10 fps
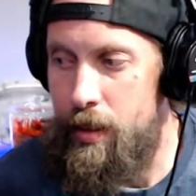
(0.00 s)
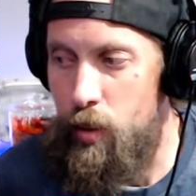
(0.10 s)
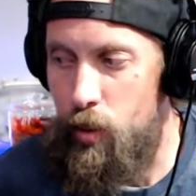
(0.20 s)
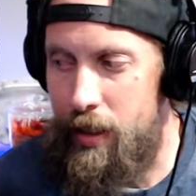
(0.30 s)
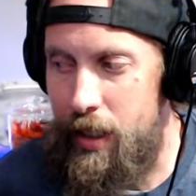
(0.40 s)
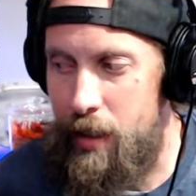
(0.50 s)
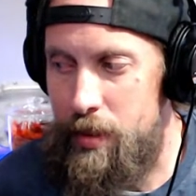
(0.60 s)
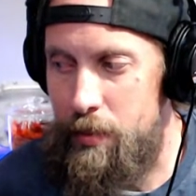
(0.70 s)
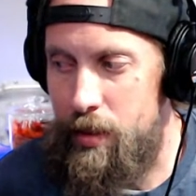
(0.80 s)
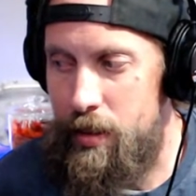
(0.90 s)
what games
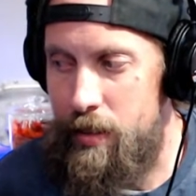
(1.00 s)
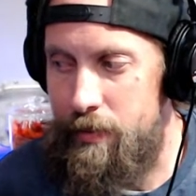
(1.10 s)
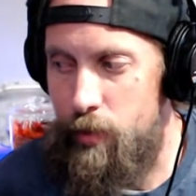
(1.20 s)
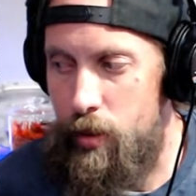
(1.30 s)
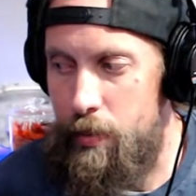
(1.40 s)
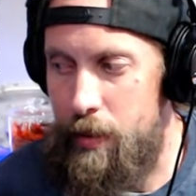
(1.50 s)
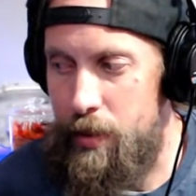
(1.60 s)
I'm looking for, but I'm